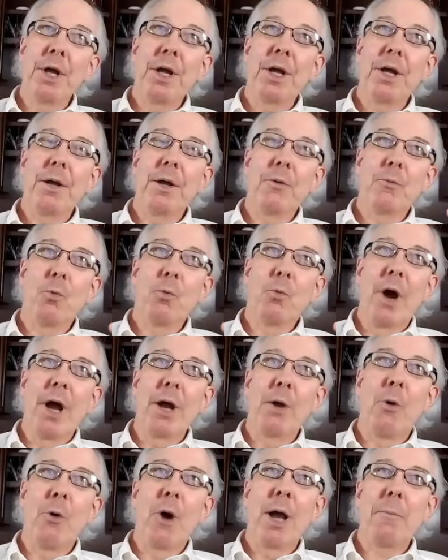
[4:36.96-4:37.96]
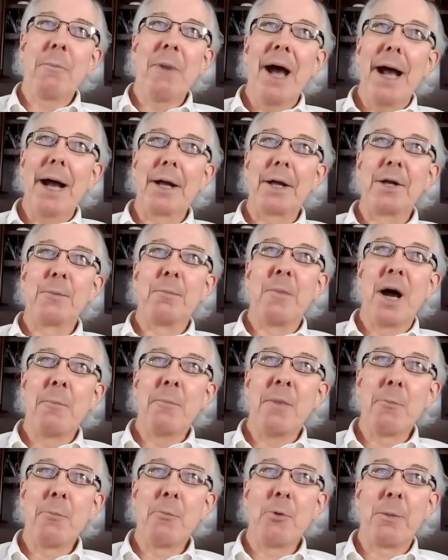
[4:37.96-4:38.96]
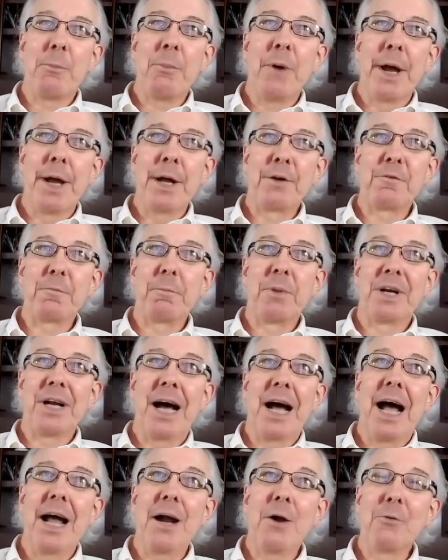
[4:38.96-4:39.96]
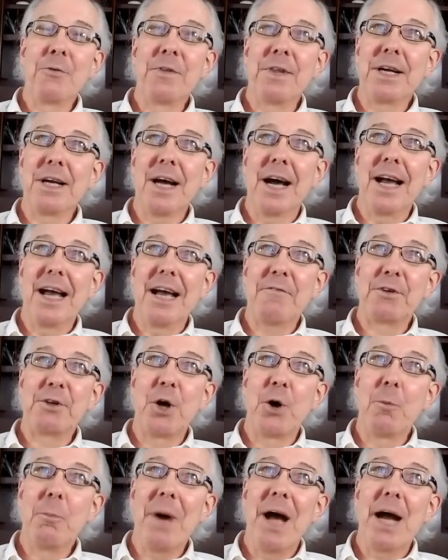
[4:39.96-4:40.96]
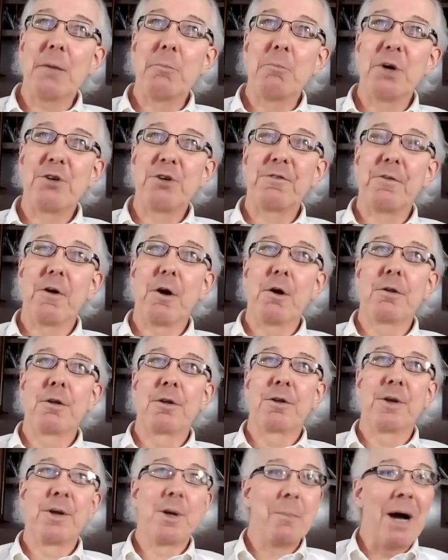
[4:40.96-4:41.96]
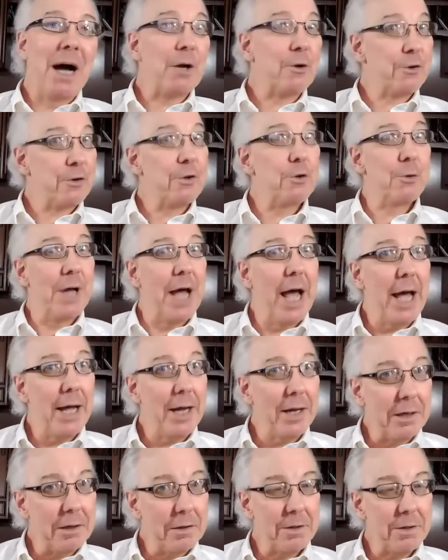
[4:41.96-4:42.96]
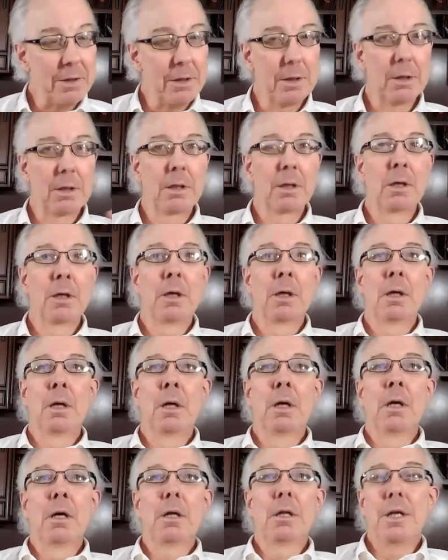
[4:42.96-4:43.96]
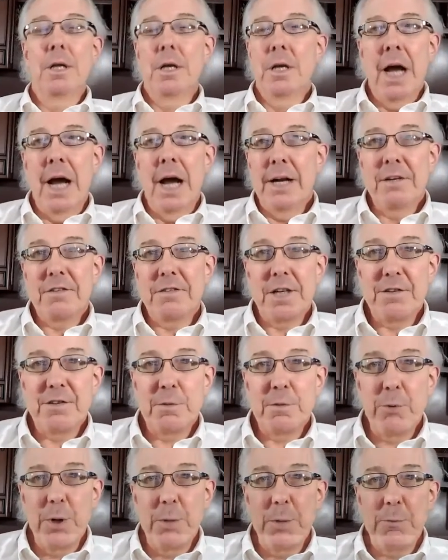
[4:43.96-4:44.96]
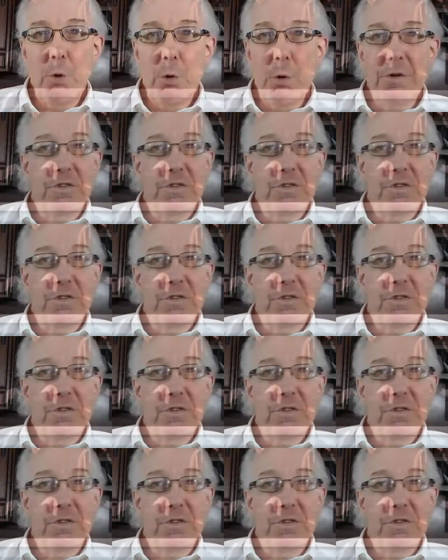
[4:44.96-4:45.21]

way back into my memory banks, but I don't think I have to go back much farther than about 2 days. The United States Supreme Court